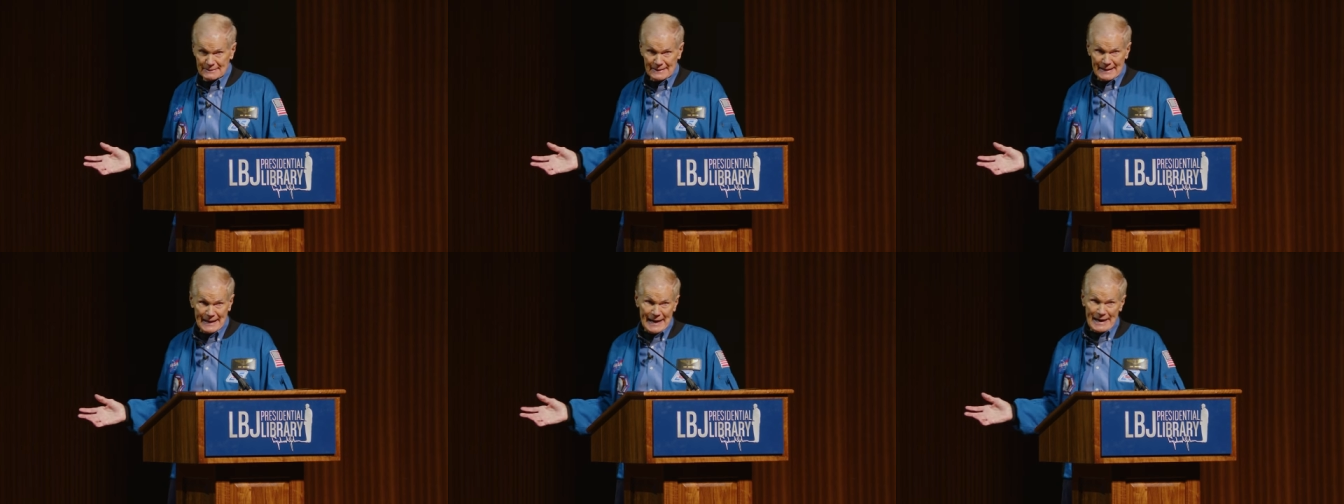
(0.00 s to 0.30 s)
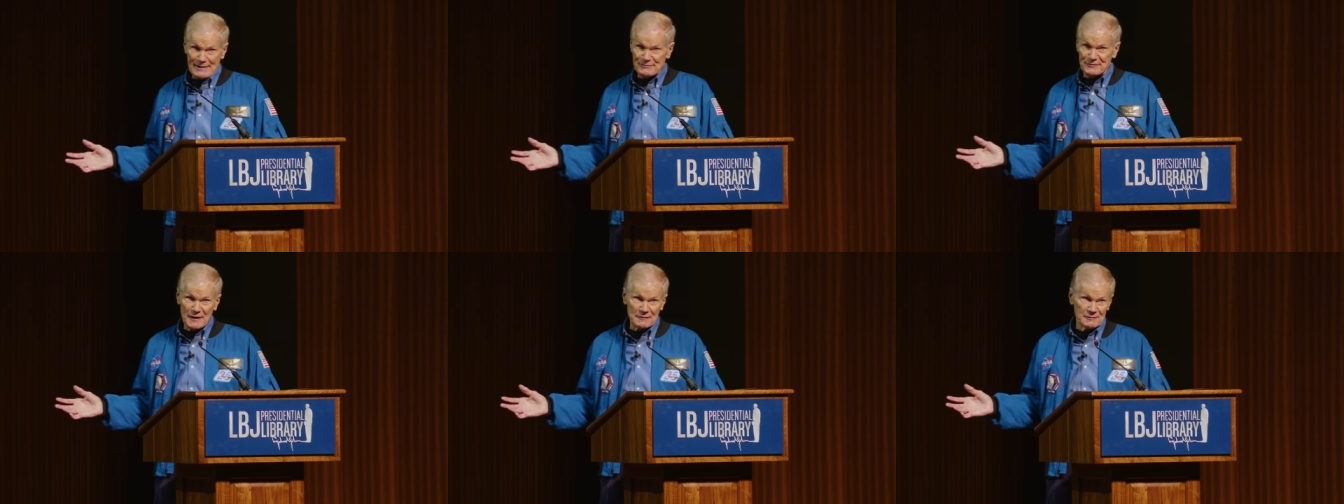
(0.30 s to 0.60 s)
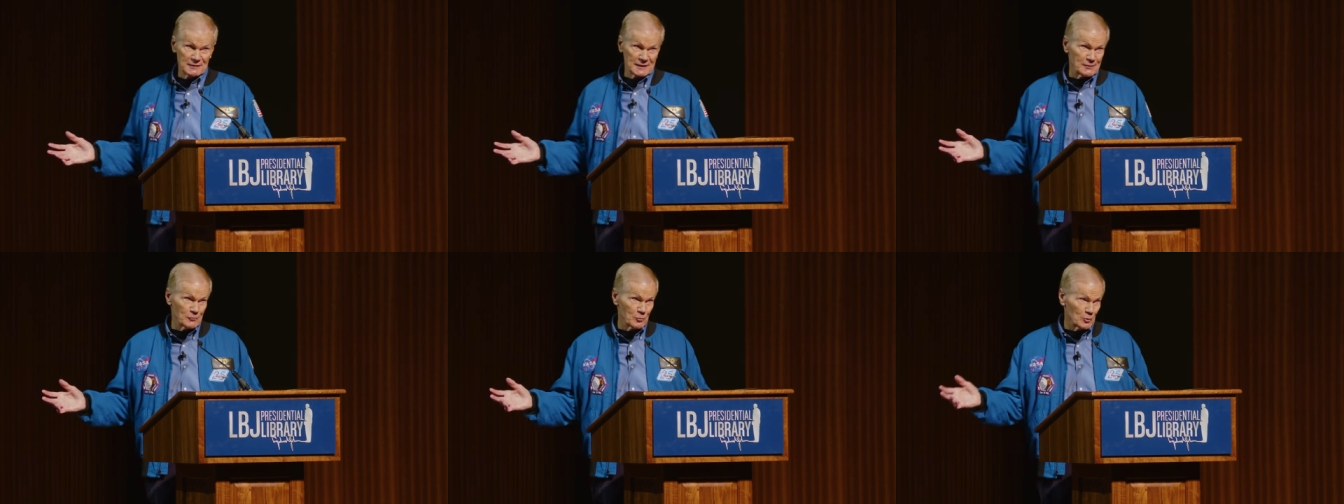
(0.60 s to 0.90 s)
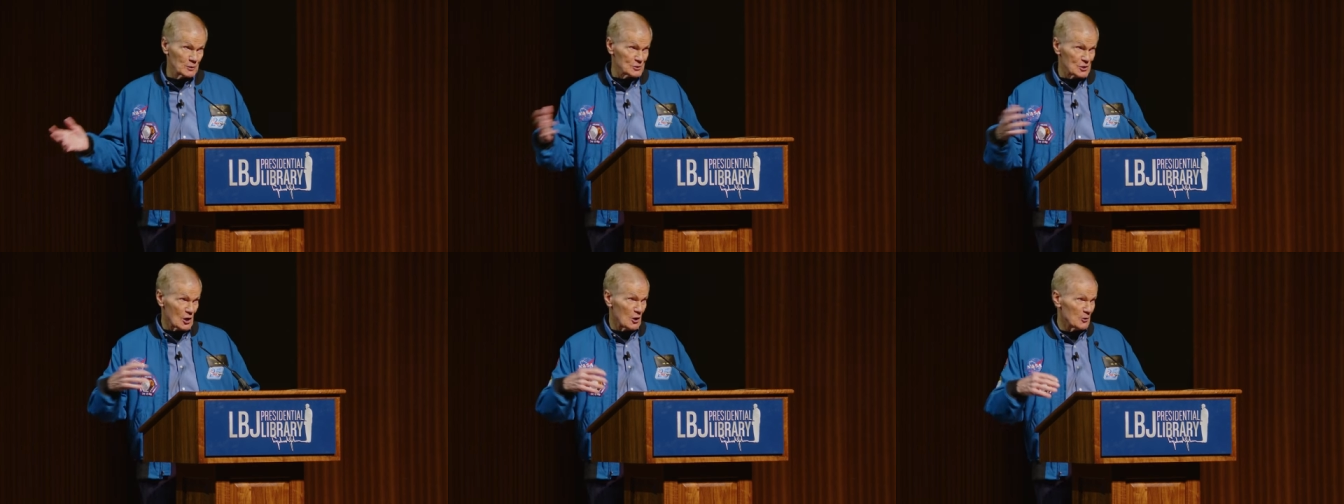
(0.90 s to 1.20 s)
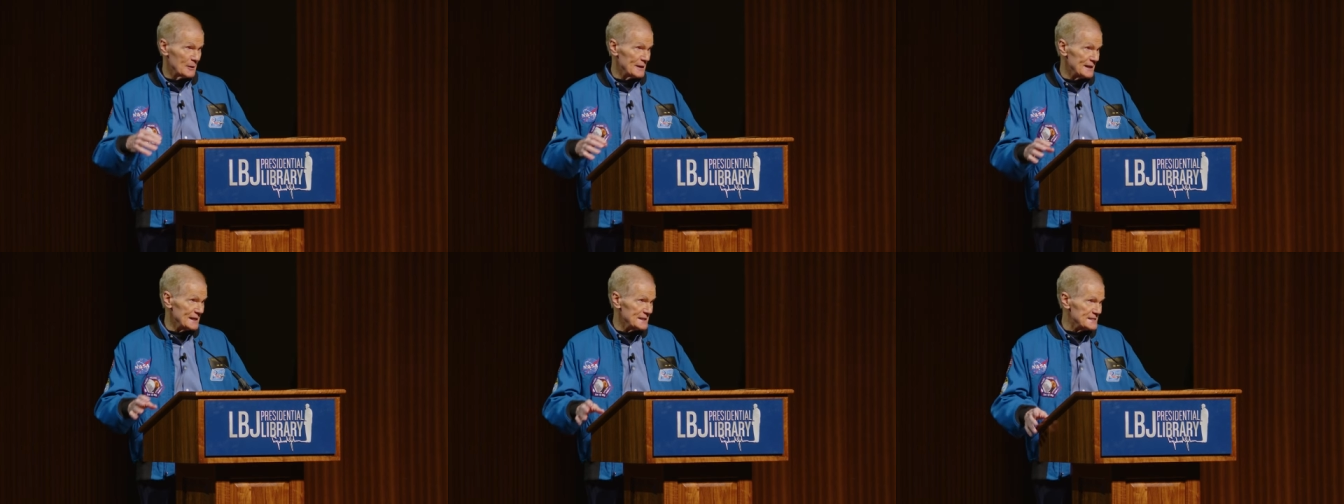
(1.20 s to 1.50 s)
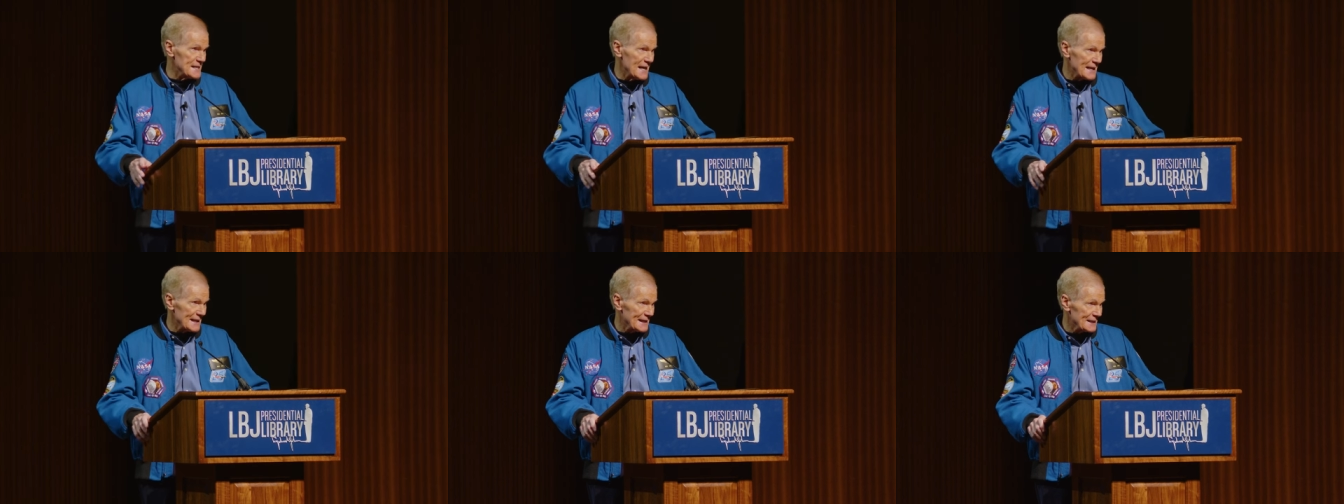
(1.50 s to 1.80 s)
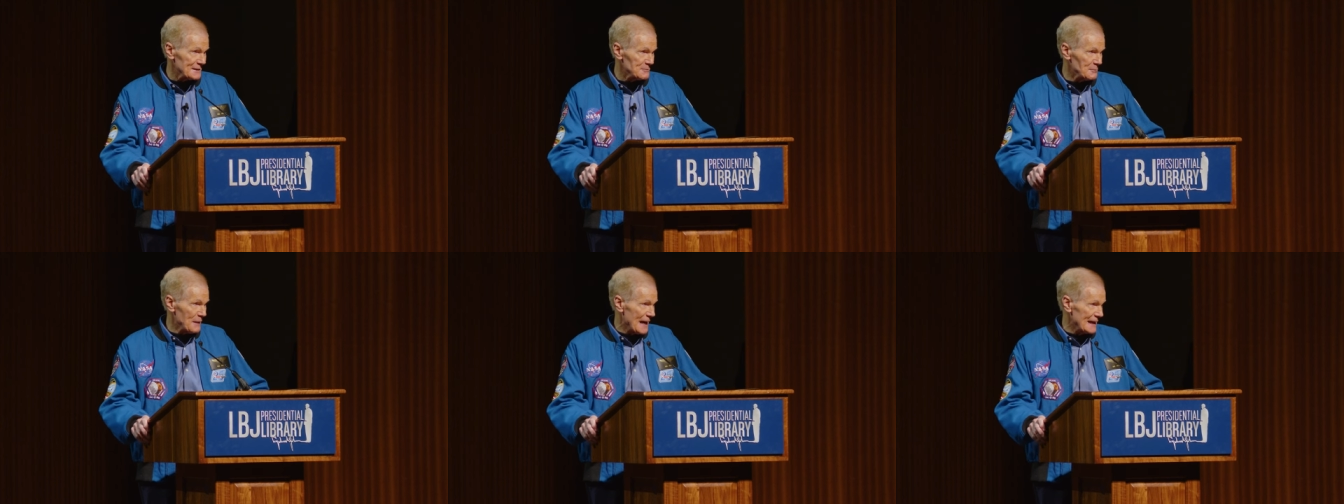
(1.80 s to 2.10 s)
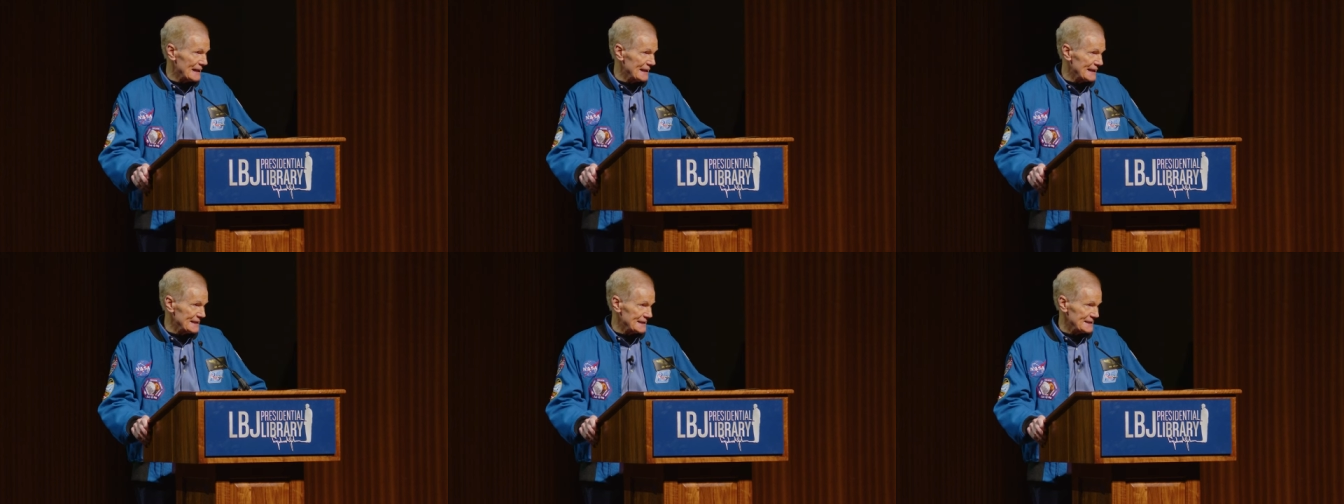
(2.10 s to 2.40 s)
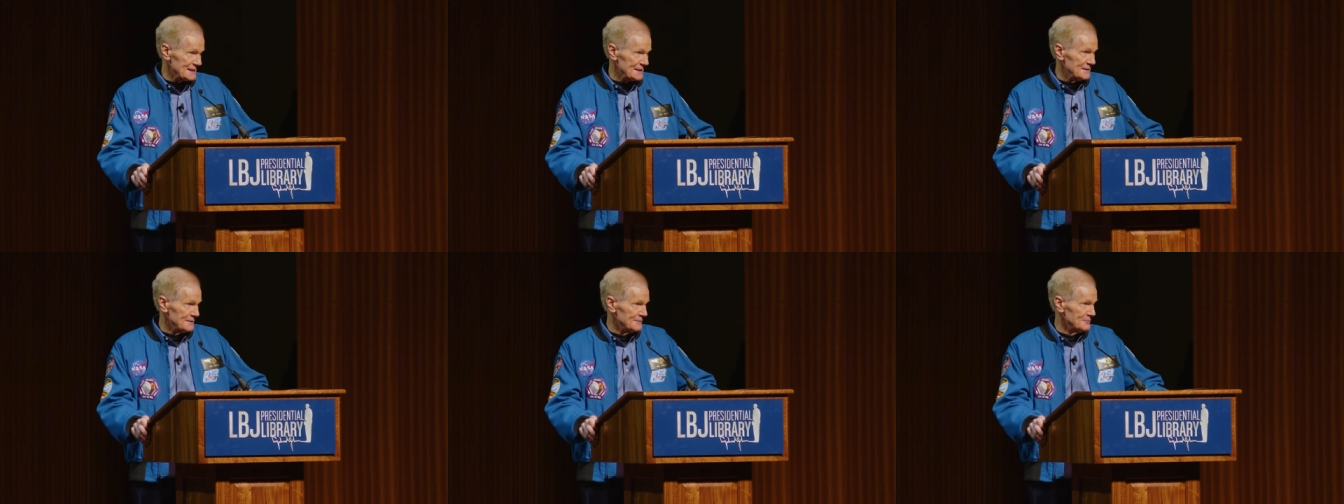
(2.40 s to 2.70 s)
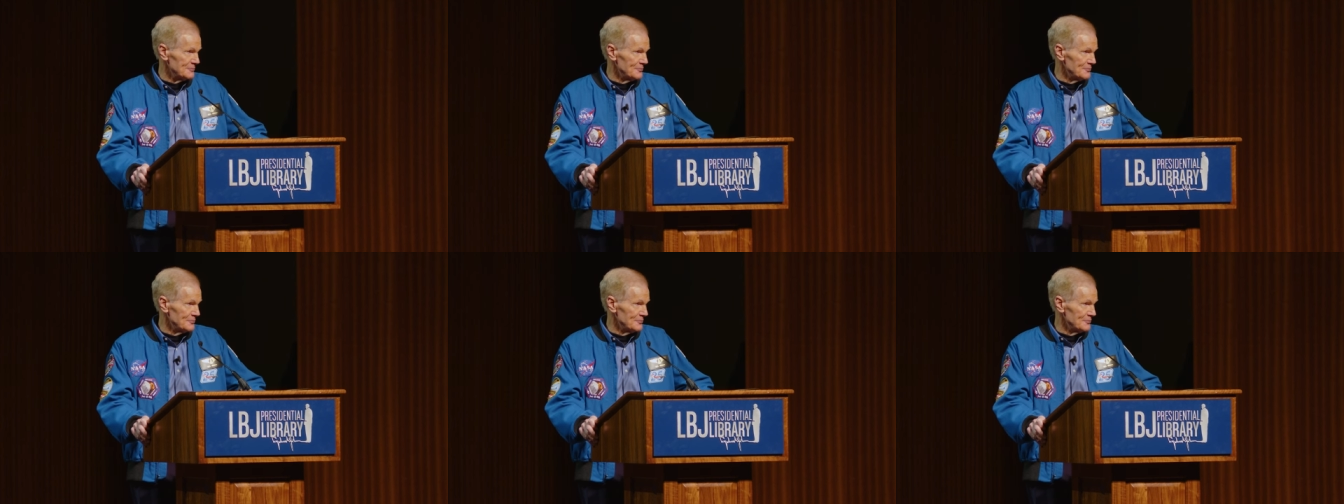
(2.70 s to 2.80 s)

half of it was already taken by Lyndon.